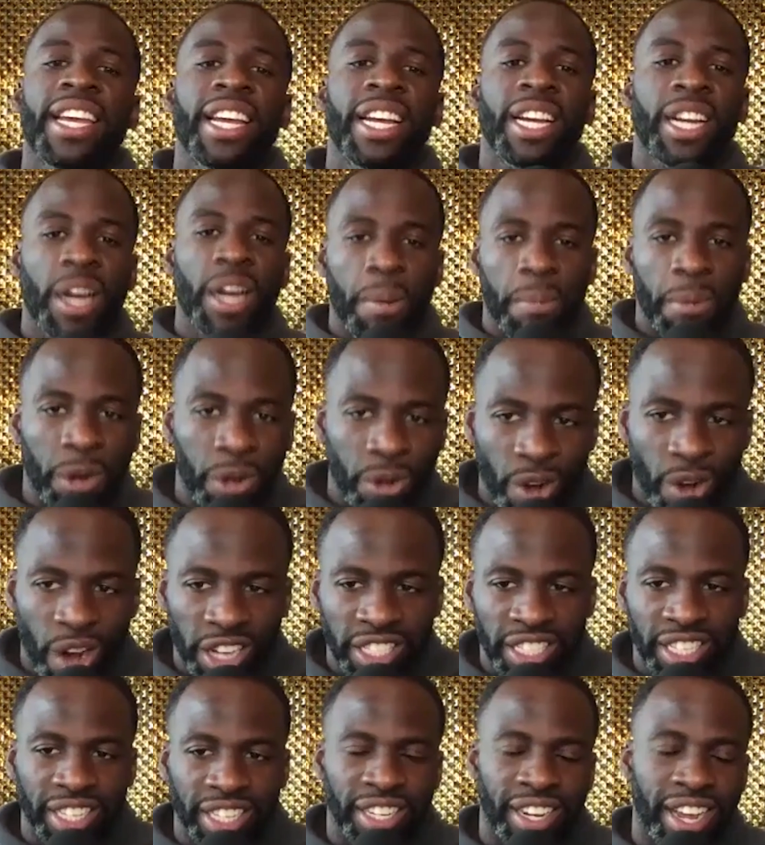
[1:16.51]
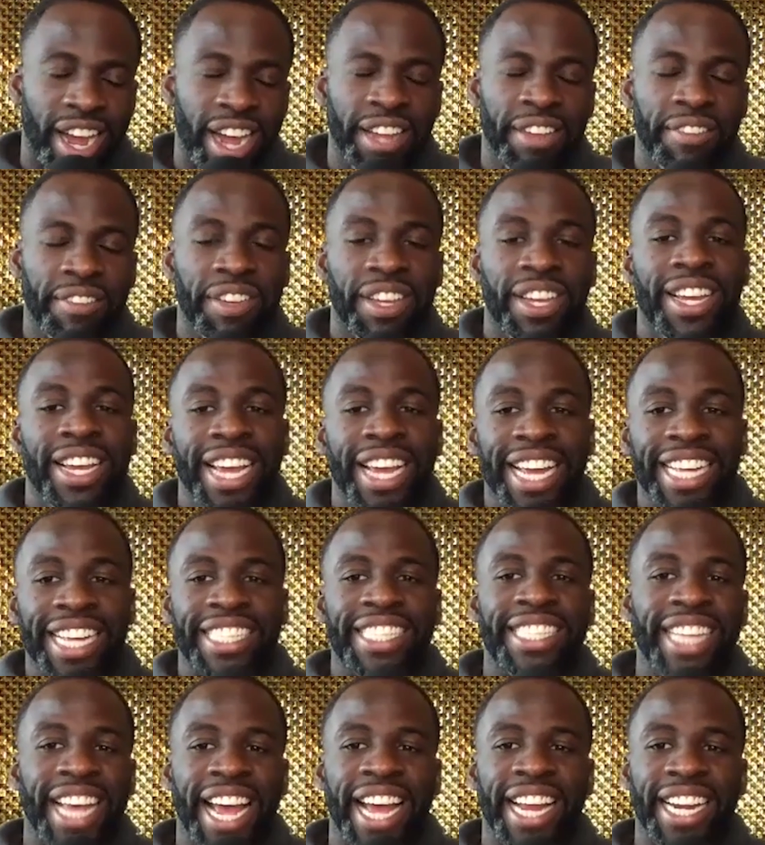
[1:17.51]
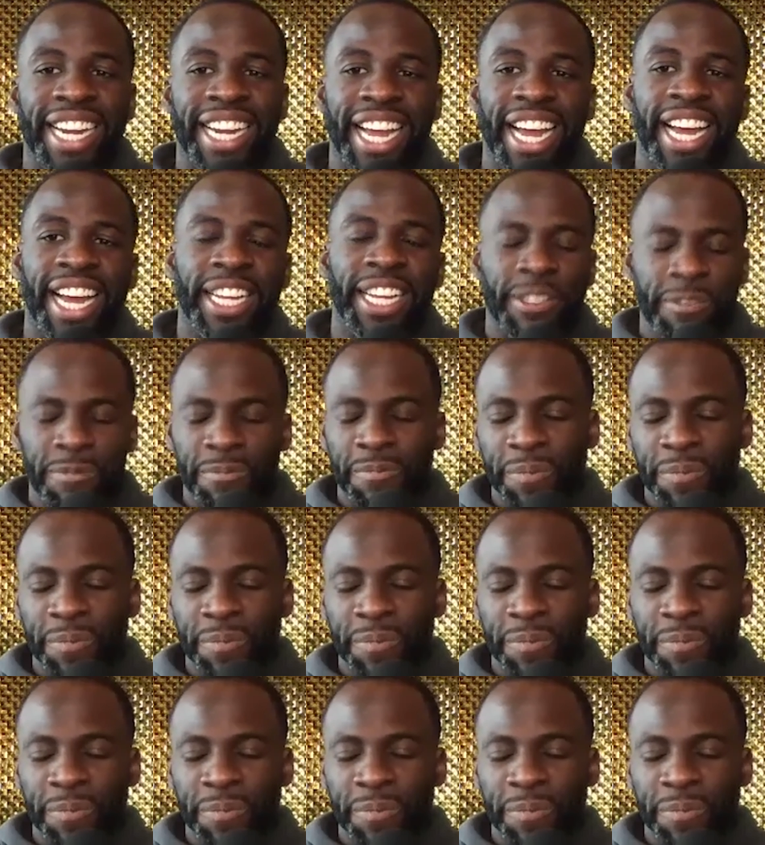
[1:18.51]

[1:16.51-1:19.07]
come across in life. And saying that,